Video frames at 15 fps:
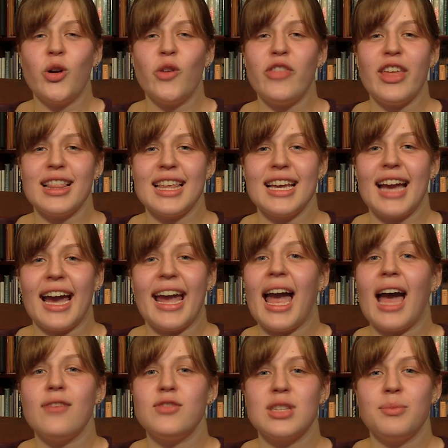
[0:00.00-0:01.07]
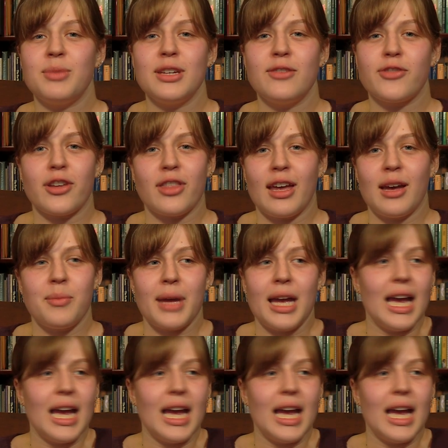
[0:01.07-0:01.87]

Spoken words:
if they think I have something for them.